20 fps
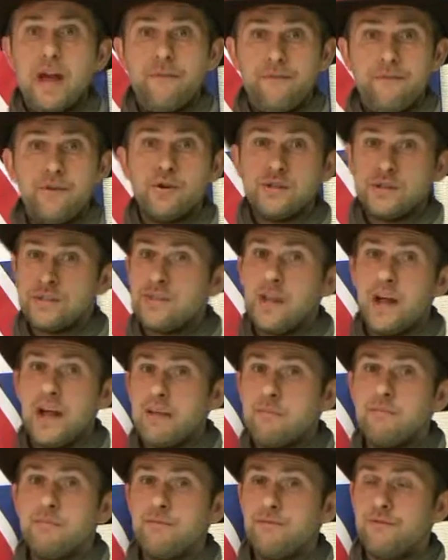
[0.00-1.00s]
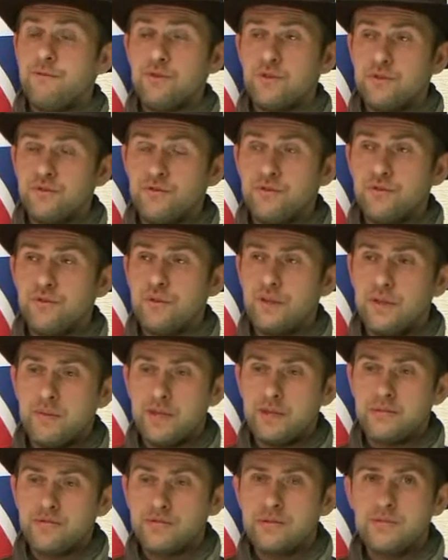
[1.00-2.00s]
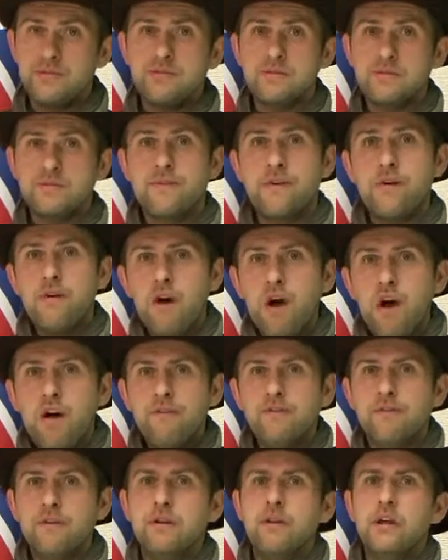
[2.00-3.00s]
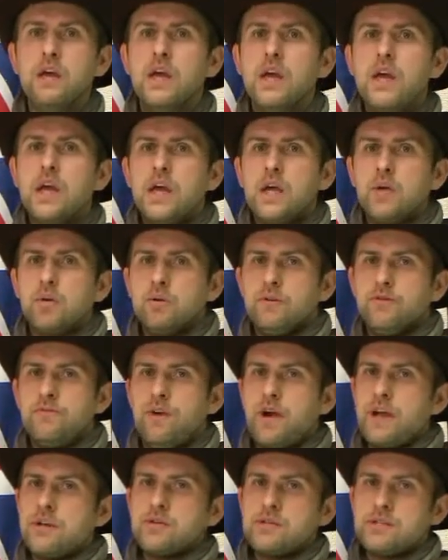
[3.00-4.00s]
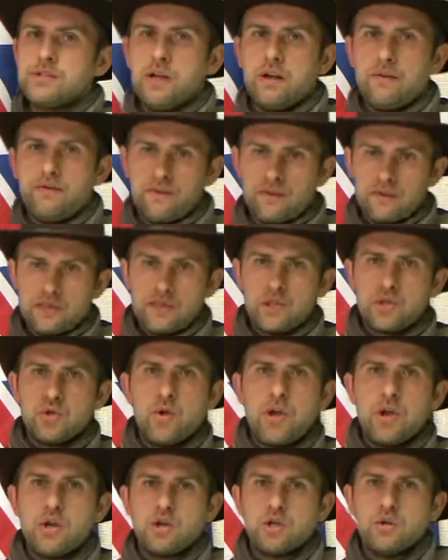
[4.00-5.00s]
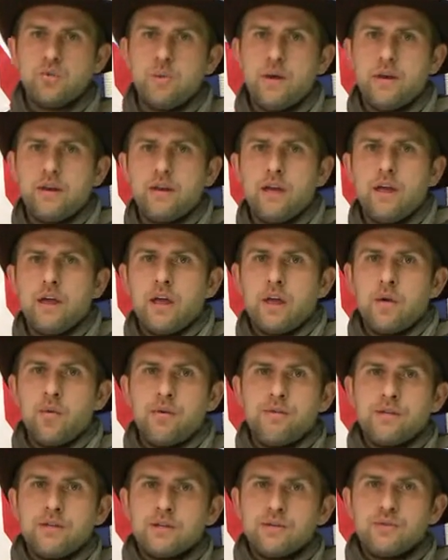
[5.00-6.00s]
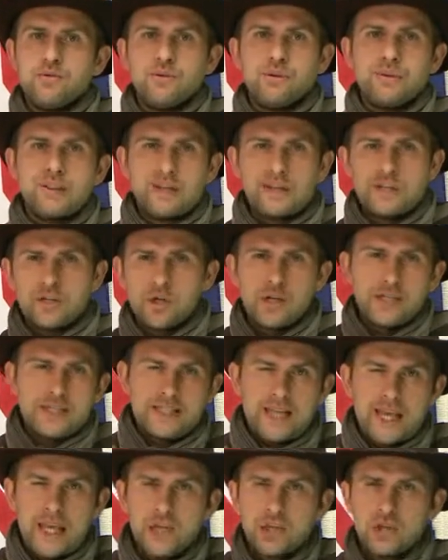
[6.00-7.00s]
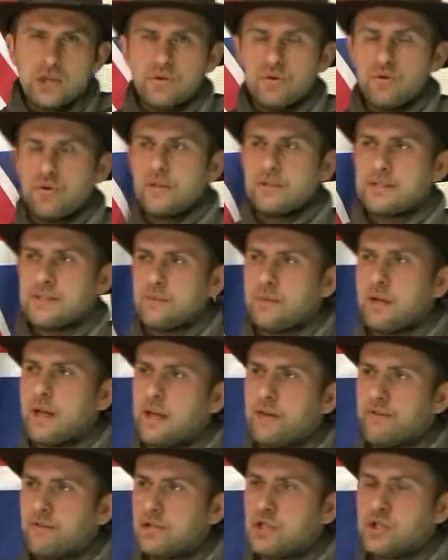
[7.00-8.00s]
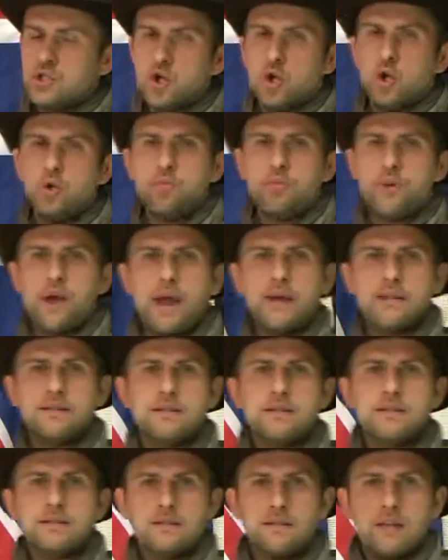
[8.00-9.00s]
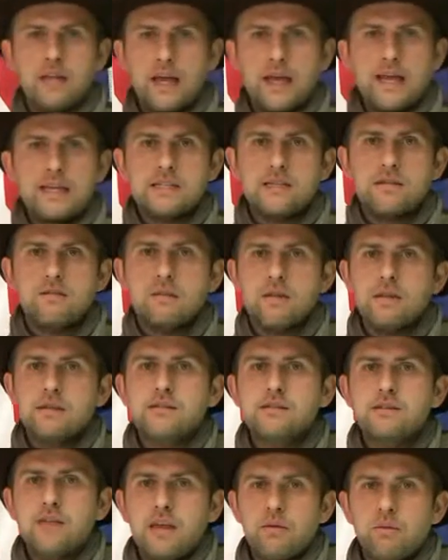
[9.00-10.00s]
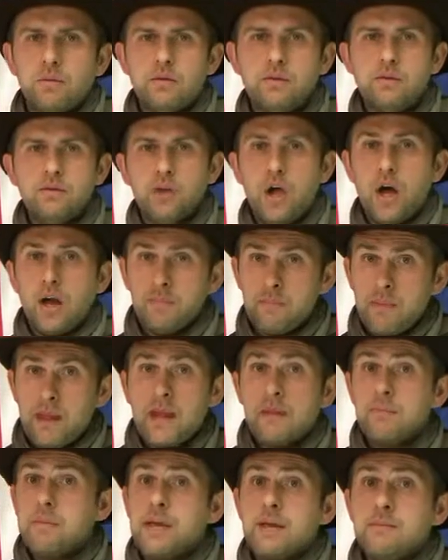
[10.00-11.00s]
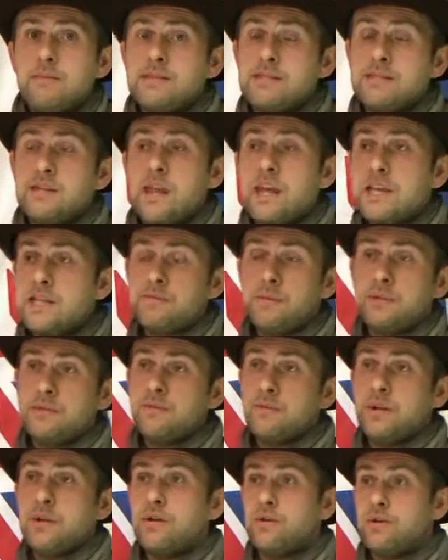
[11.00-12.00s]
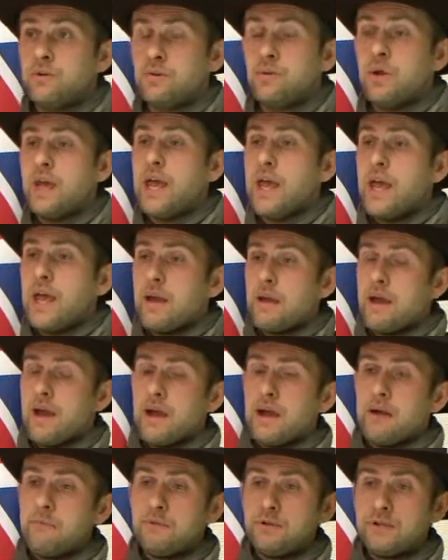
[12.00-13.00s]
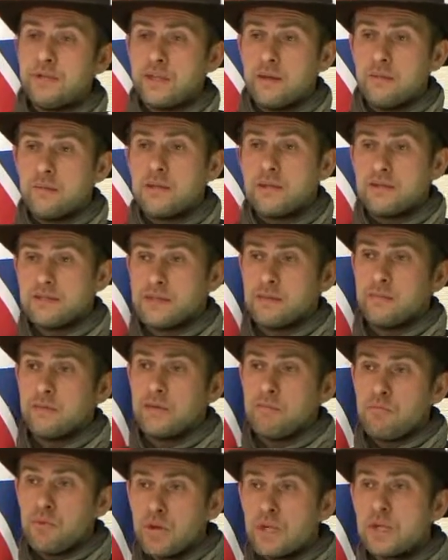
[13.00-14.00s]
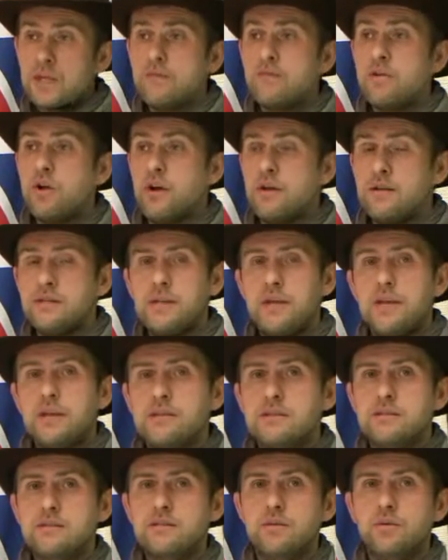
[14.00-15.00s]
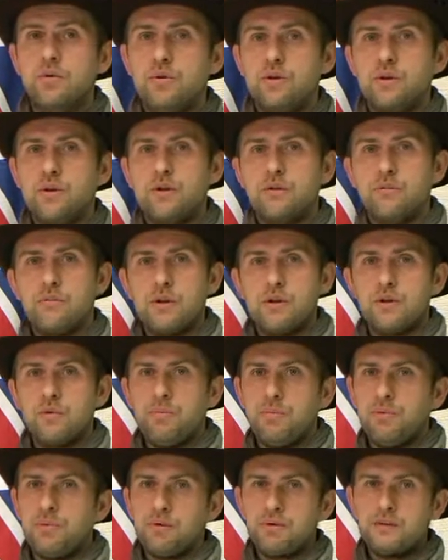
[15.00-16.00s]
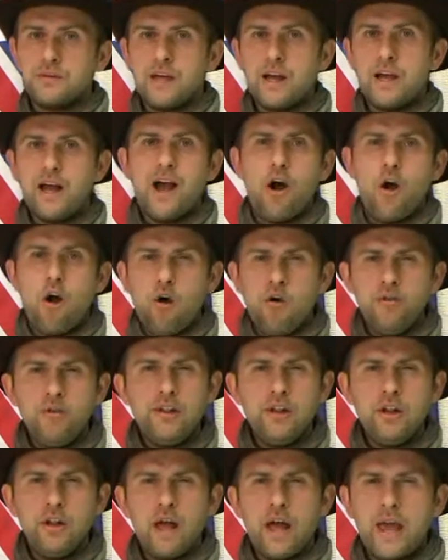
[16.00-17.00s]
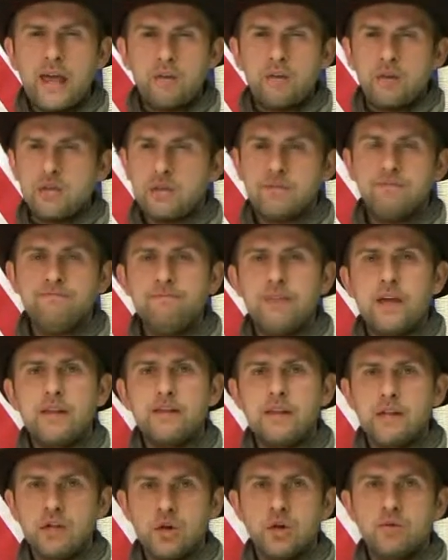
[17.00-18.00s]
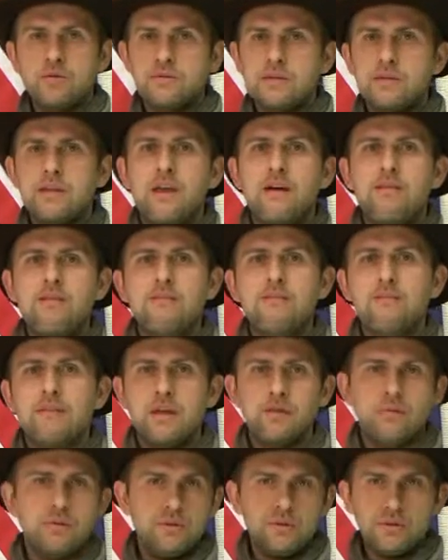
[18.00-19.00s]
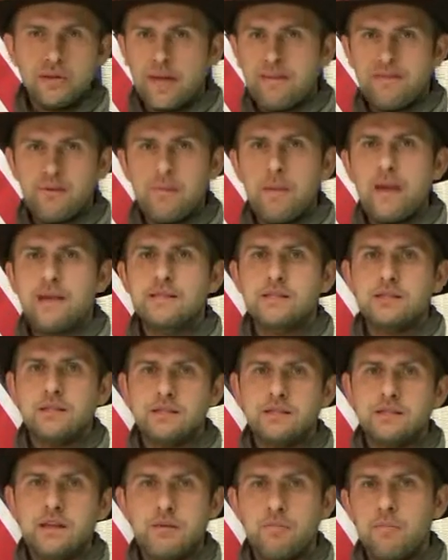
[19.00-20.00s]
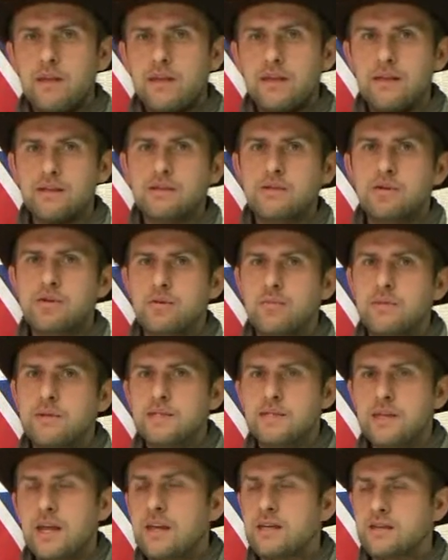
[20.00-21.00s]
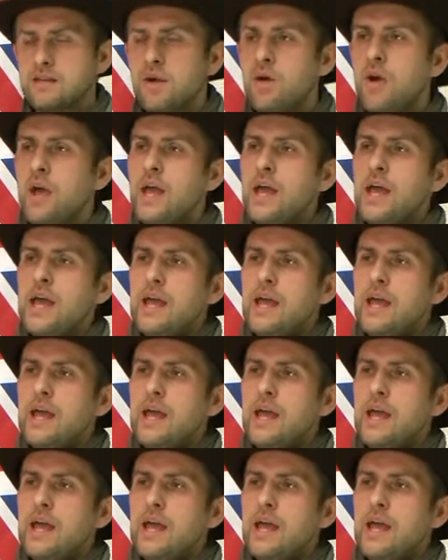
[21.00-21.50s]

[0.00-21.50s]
first time for your elementary students, very often you will find yourself in a situation when they're doing like translation or some kind of controlled practice activities, they will not make many mistakes. But when you put them in some communicative contexts, or when you put all the language that they know together, they will have a mess and start making certain mistakes. So